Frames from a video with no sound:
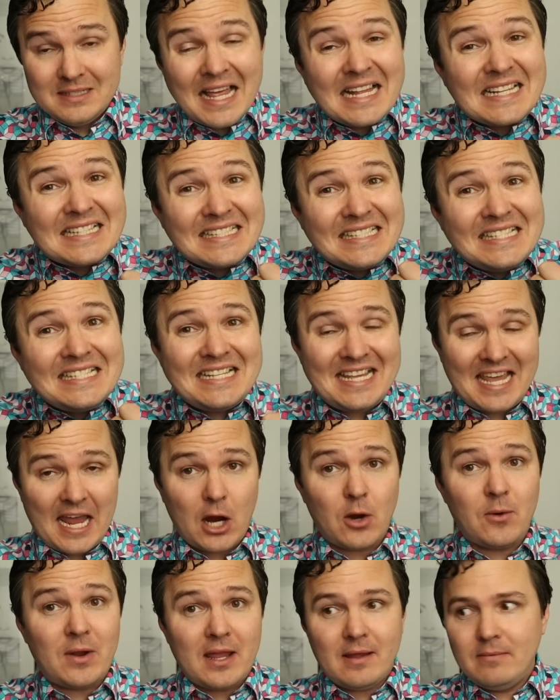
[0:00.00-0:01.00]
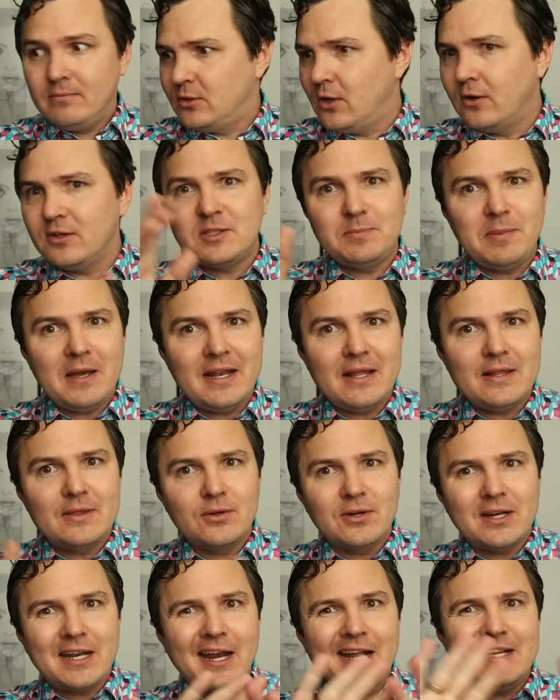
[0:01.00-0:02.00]
That's scary. Don't spend it in
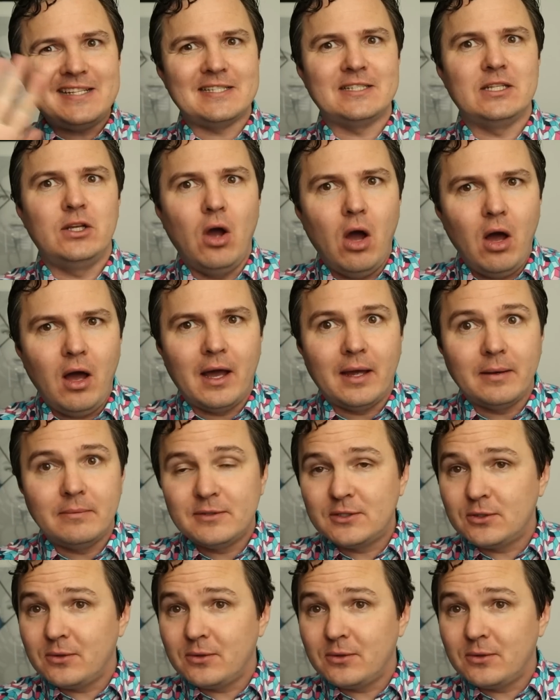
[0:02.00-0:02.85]
30 days, it's gone.